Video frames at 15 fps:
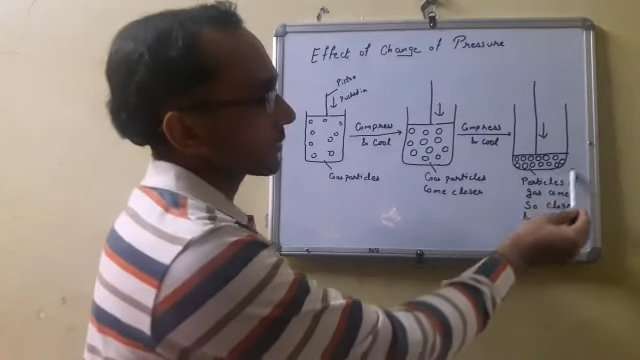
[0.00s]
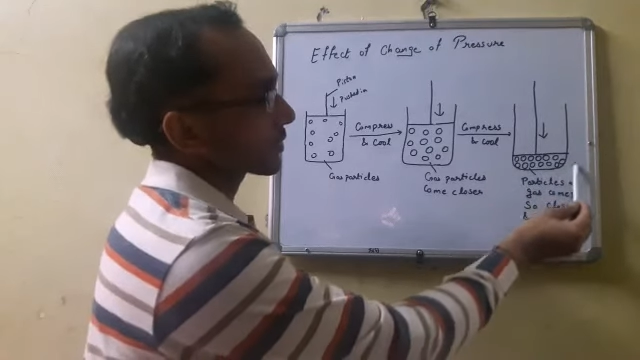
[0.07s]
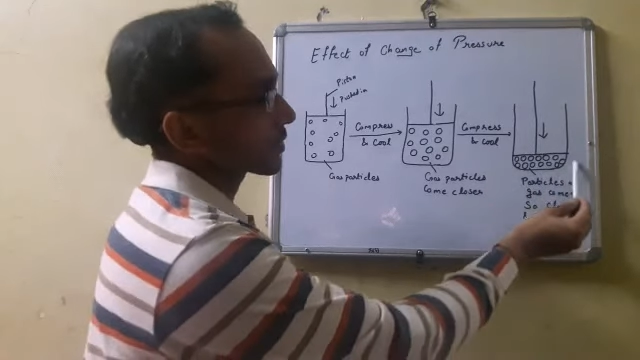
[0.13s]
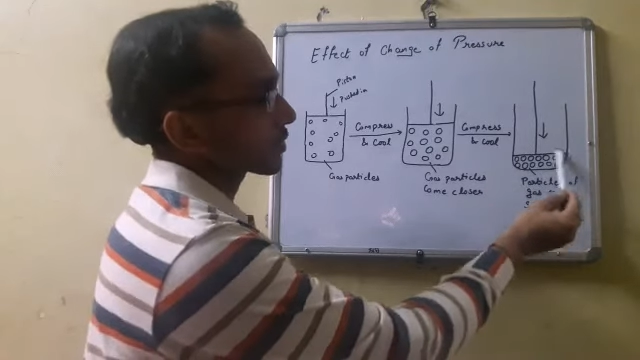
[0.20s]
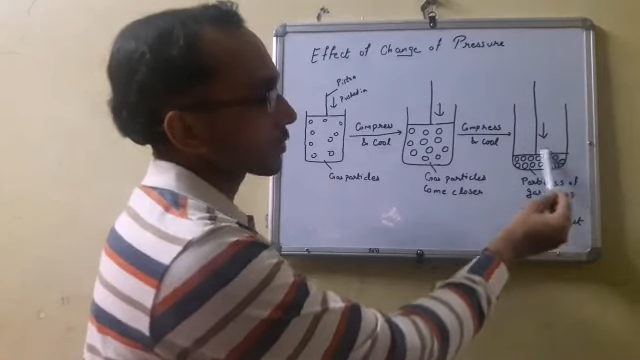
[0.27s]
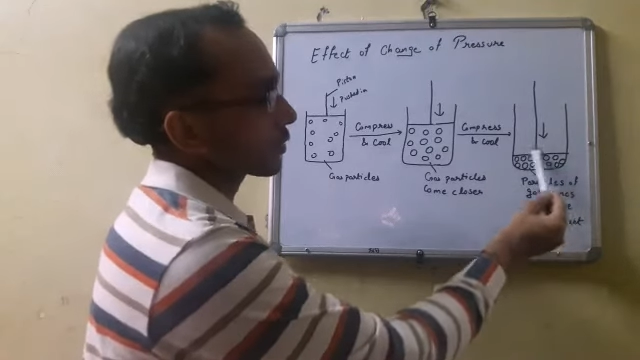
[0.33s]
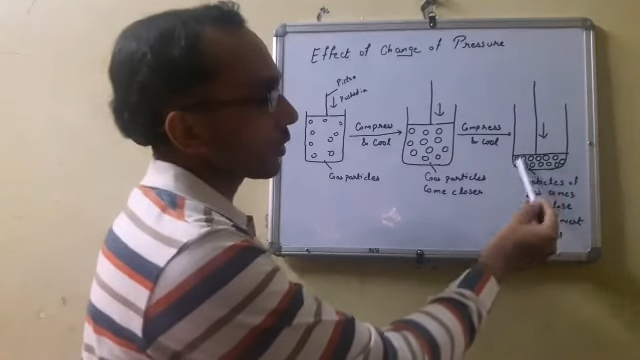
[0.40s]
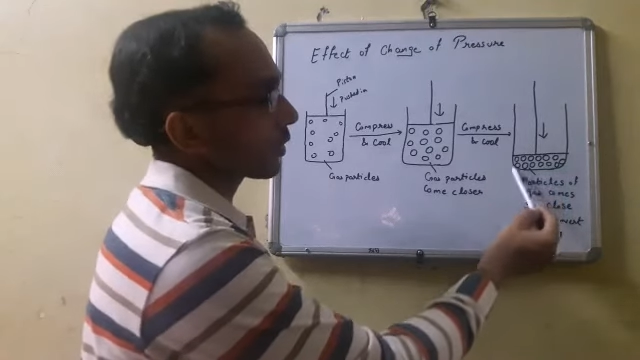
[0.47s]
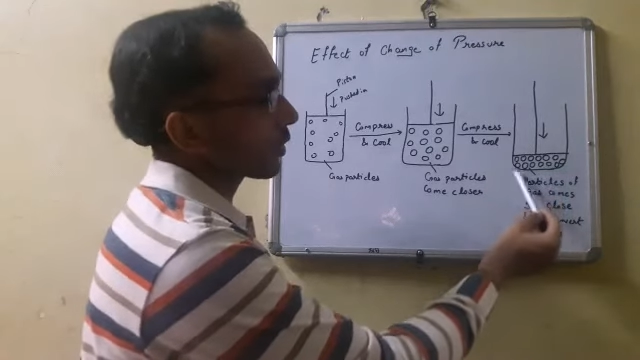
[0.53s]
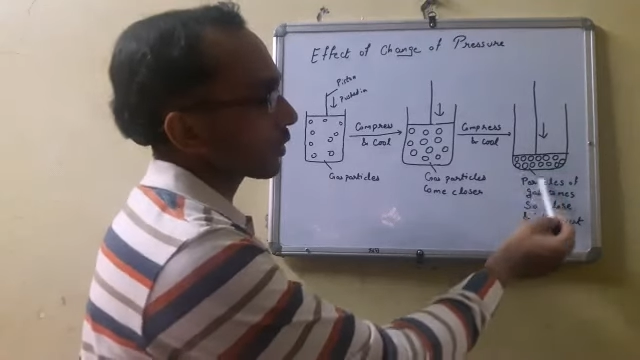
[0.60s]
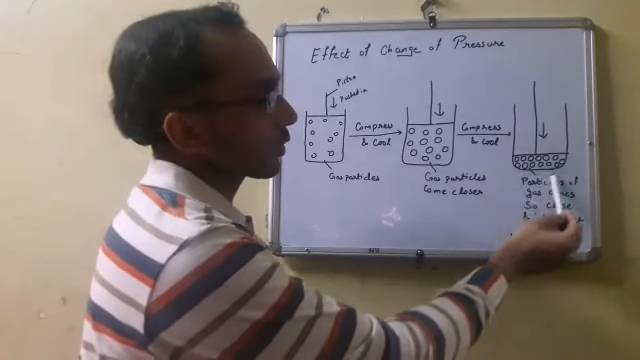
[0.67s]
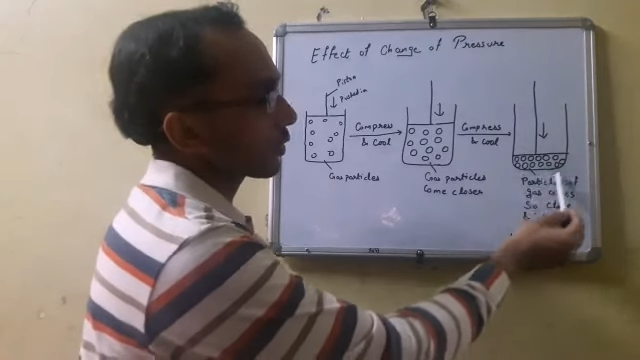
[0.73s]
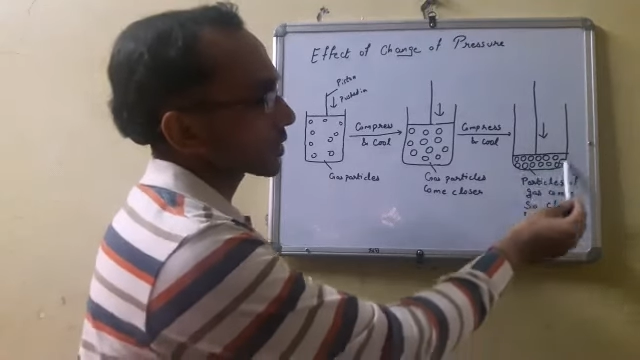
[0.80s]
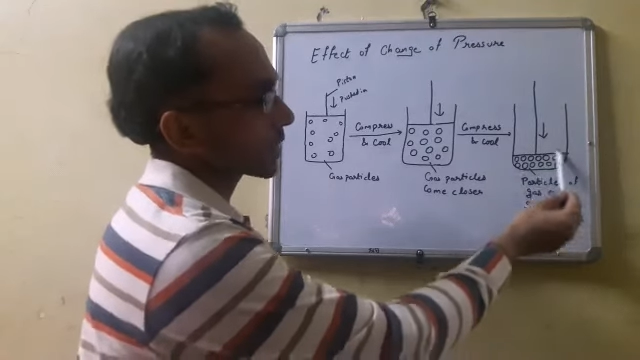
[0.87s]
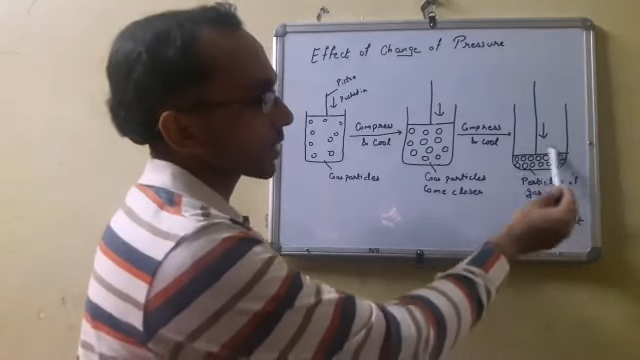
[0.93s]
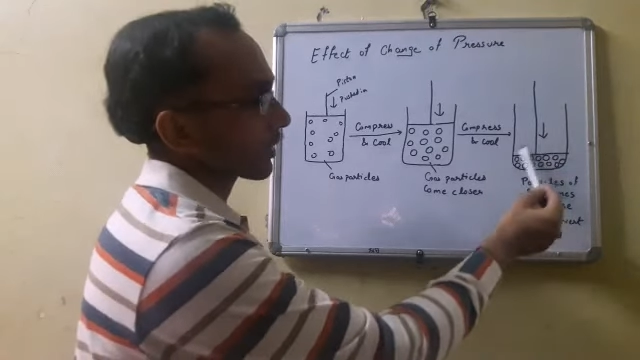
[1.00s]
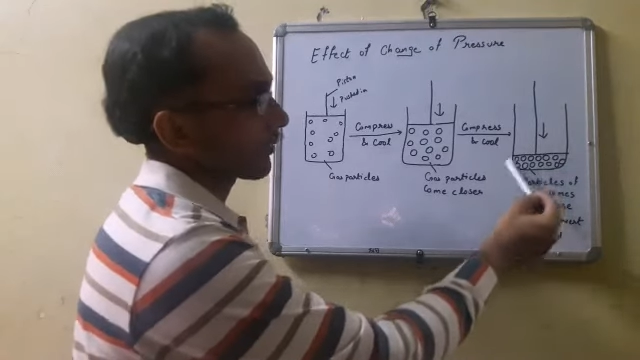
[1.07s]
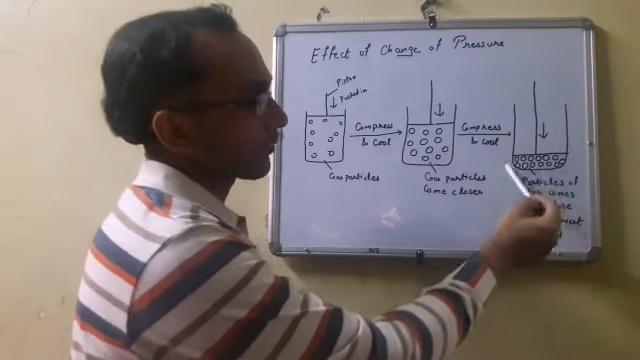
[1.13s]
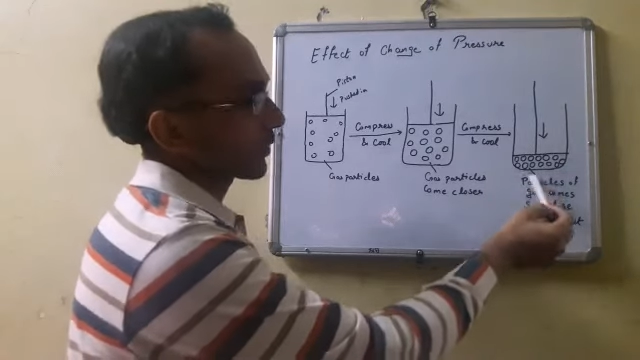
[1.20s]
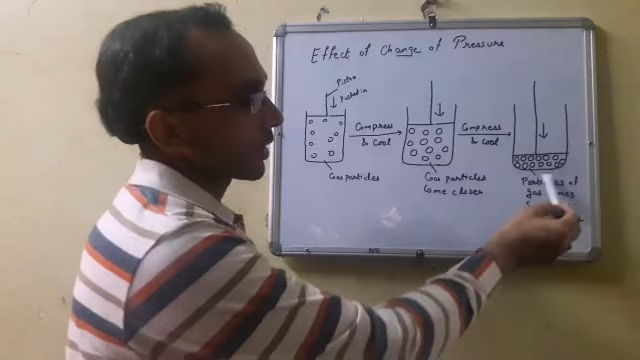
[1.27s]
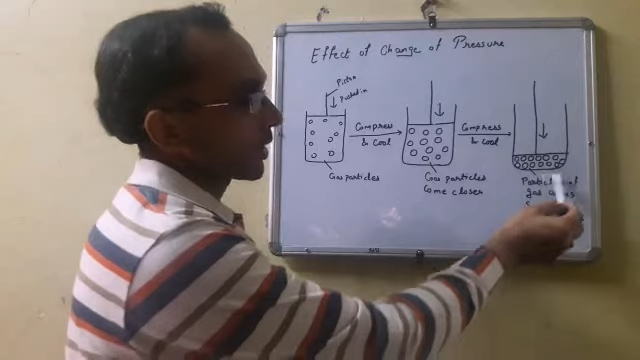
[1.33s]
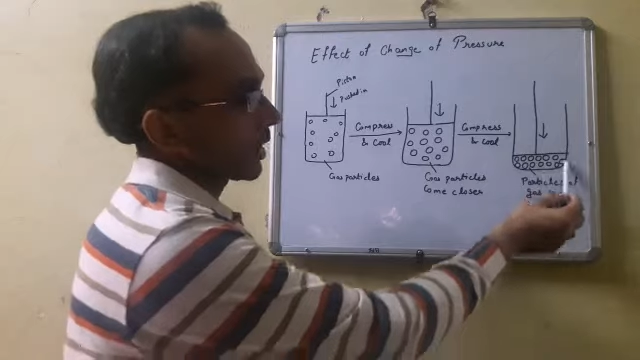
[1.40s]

come so closer